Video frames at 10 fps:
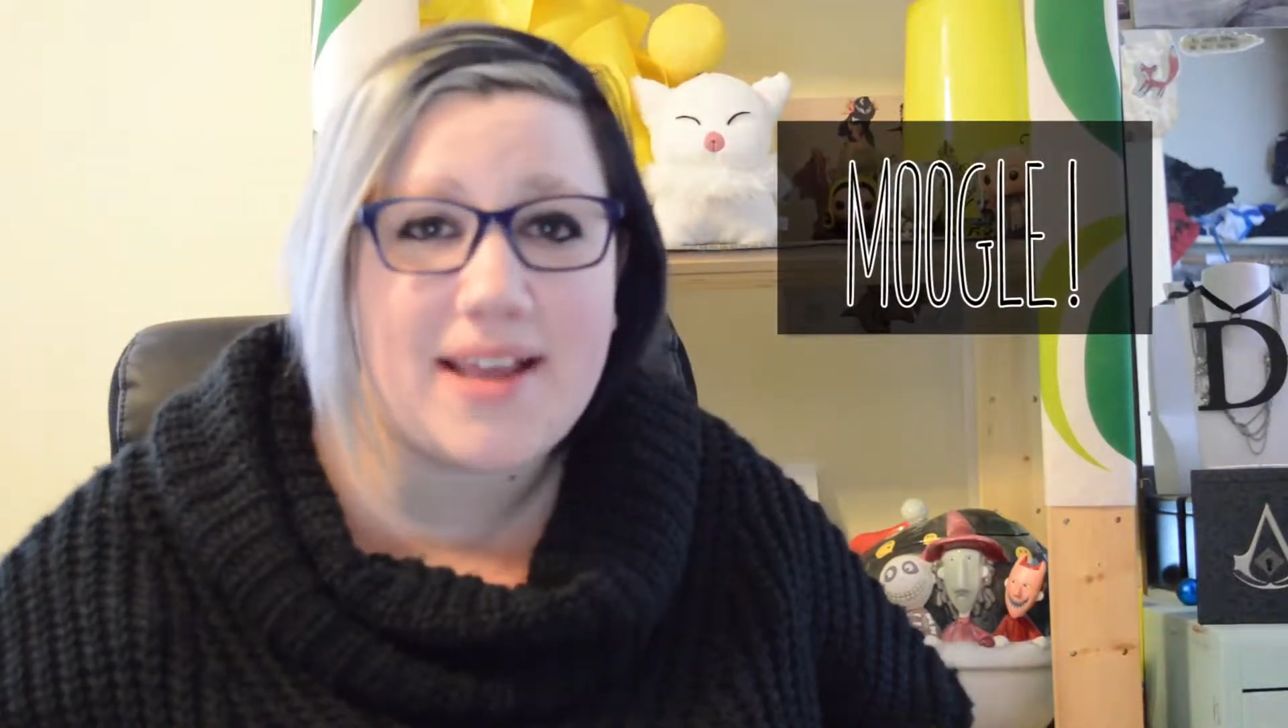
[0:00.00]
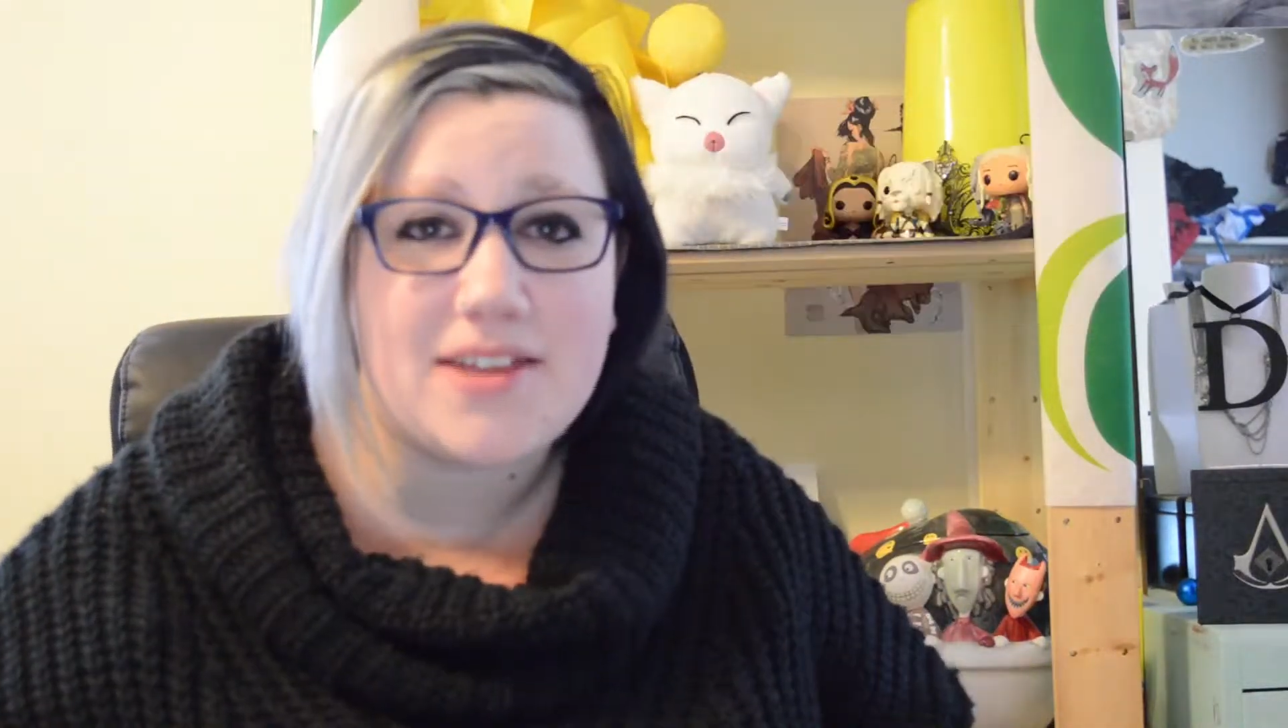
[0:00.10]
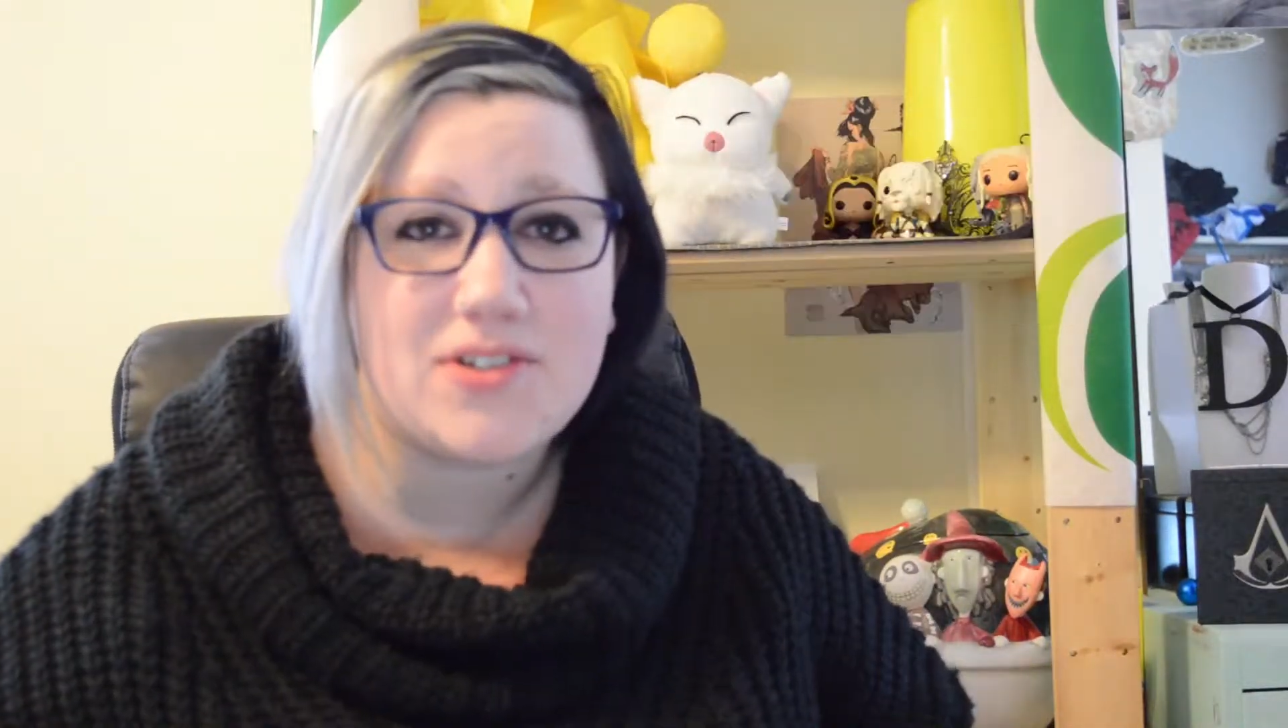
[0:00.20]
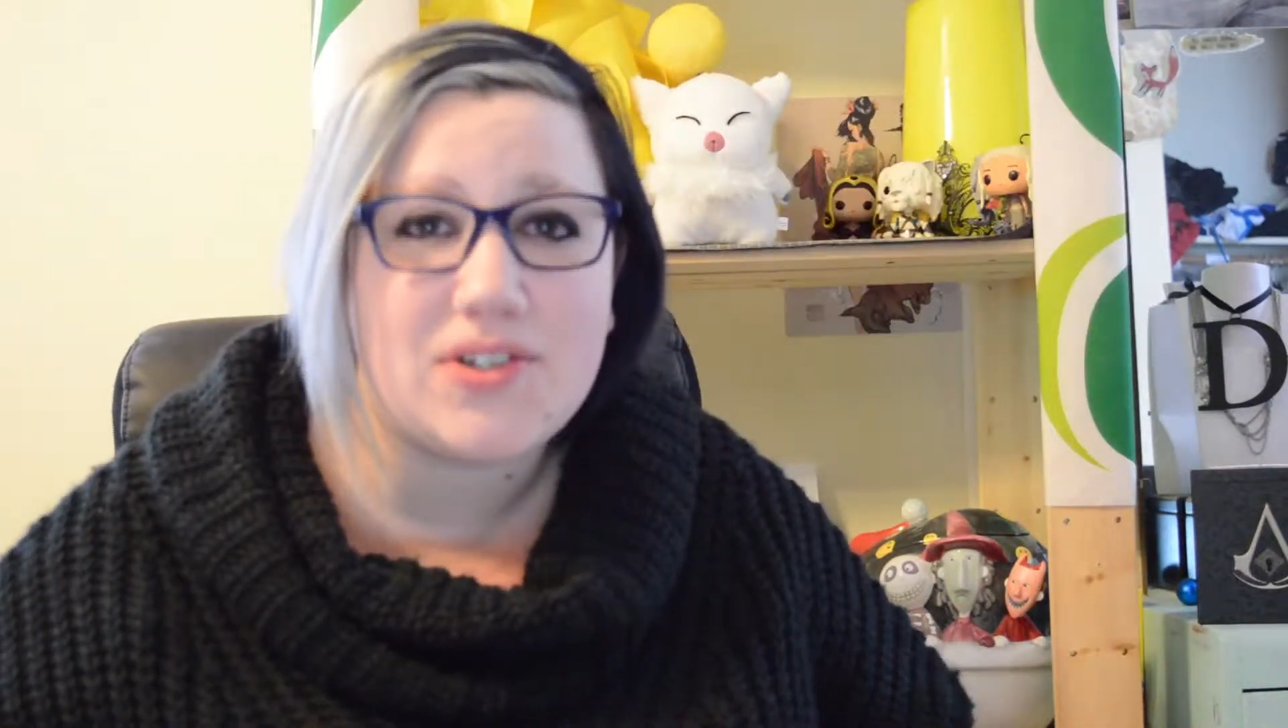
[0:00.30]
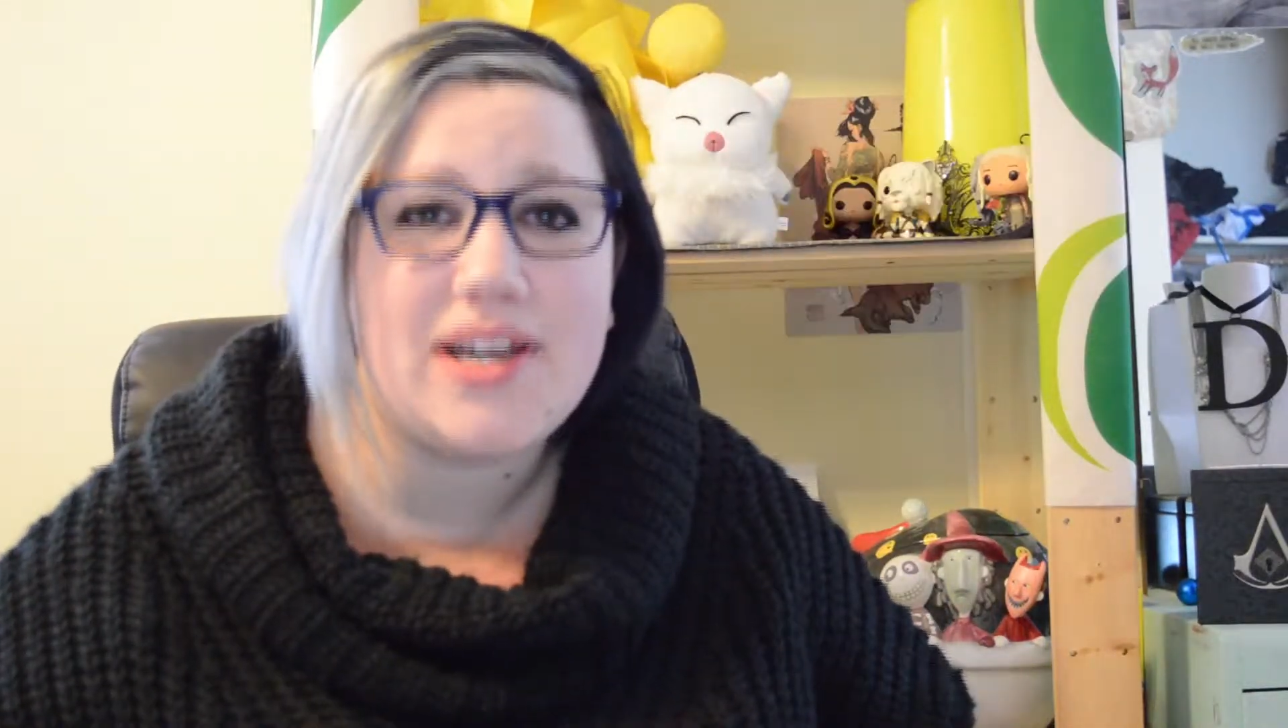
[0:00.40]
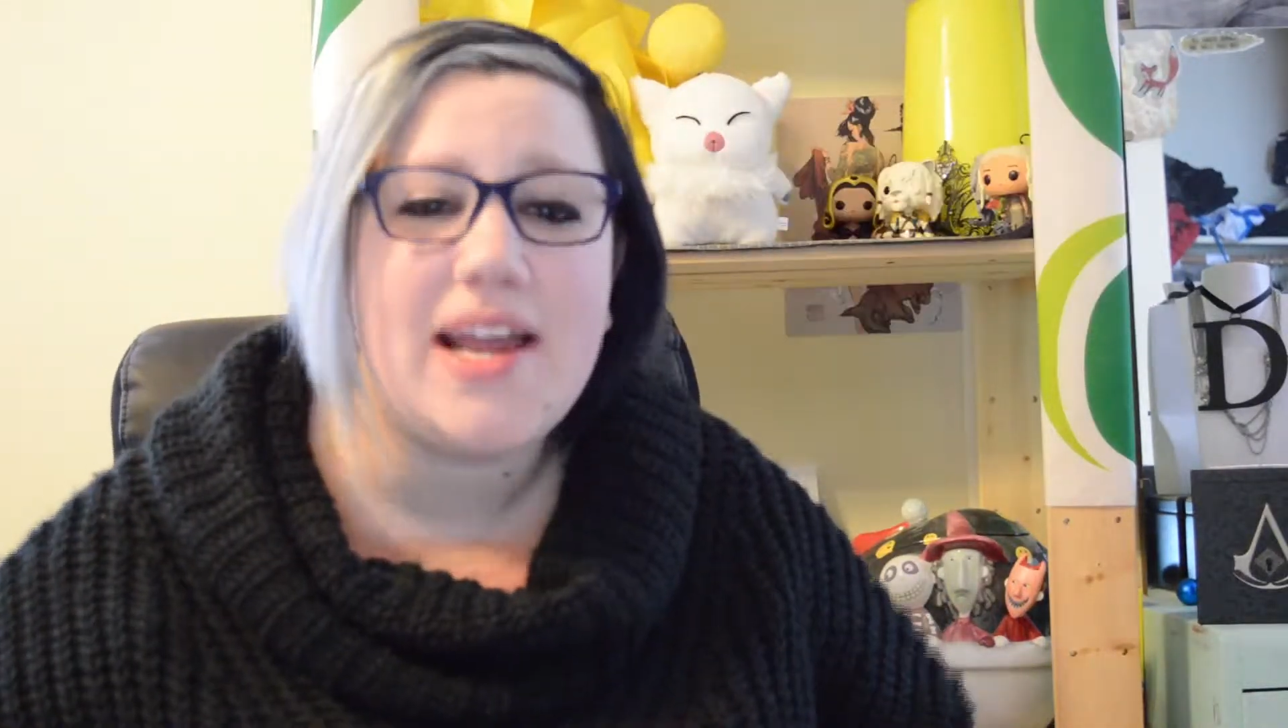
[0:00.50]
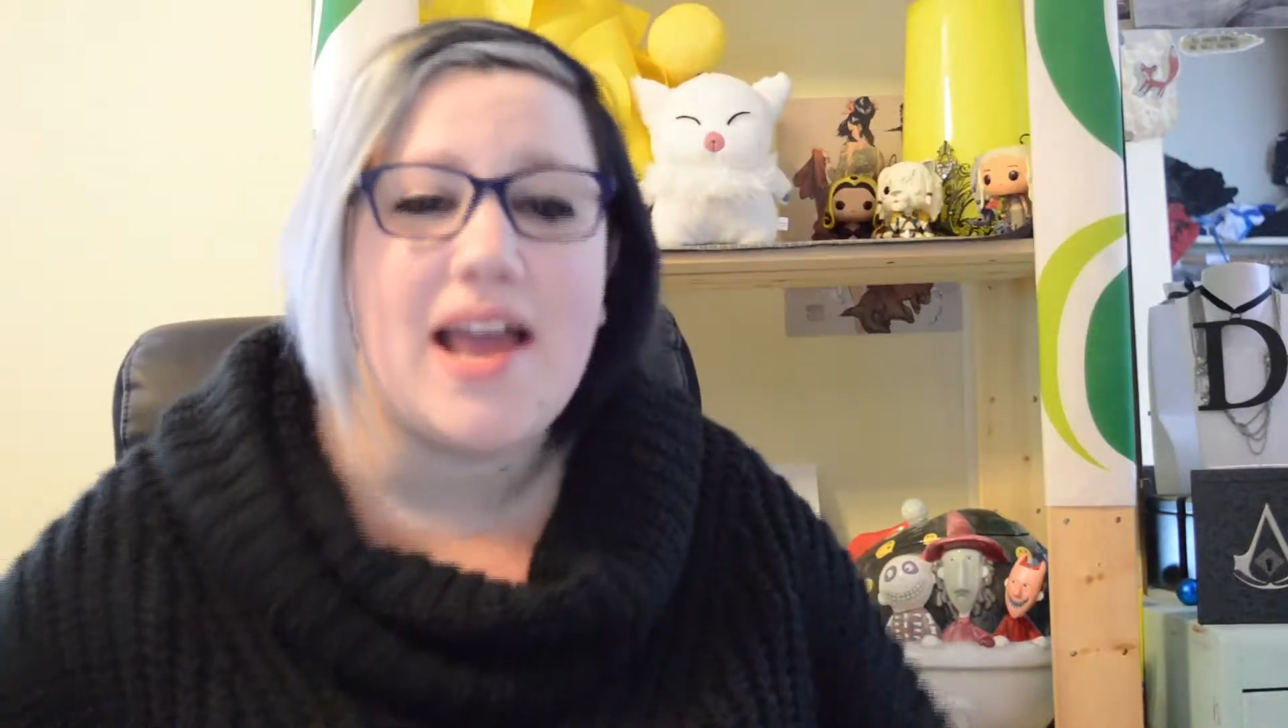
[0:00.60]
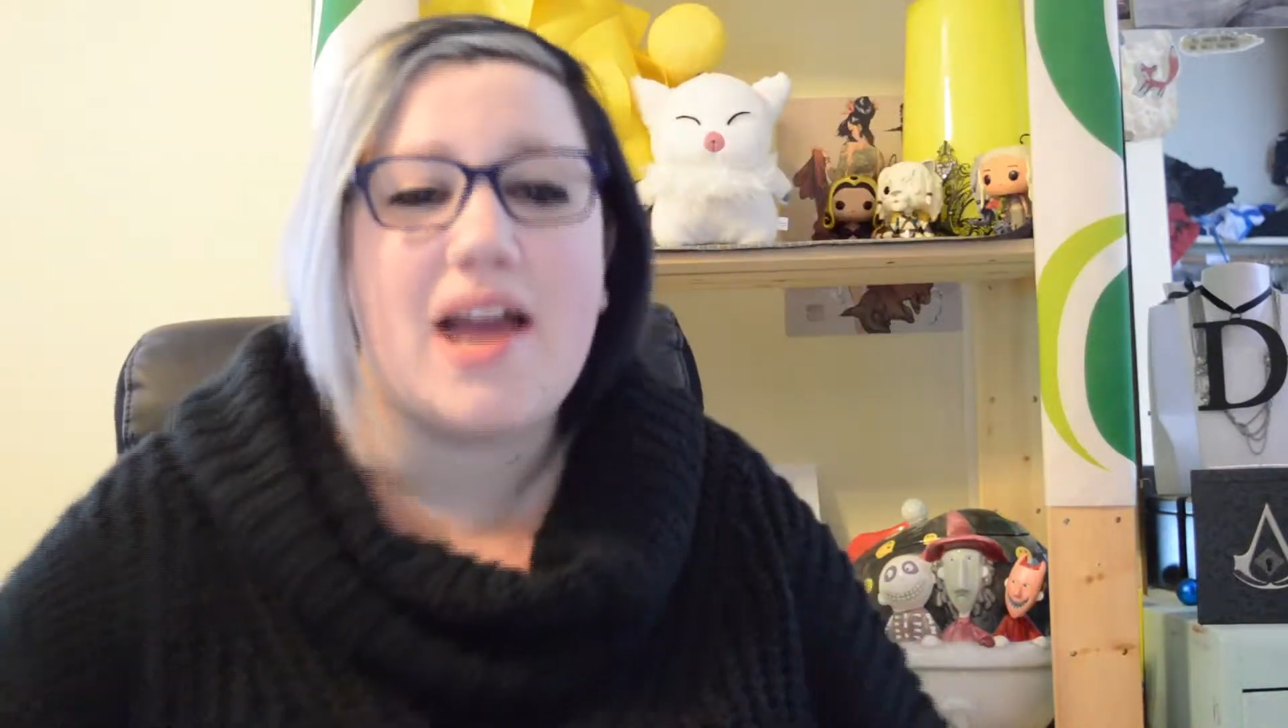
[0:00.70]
History,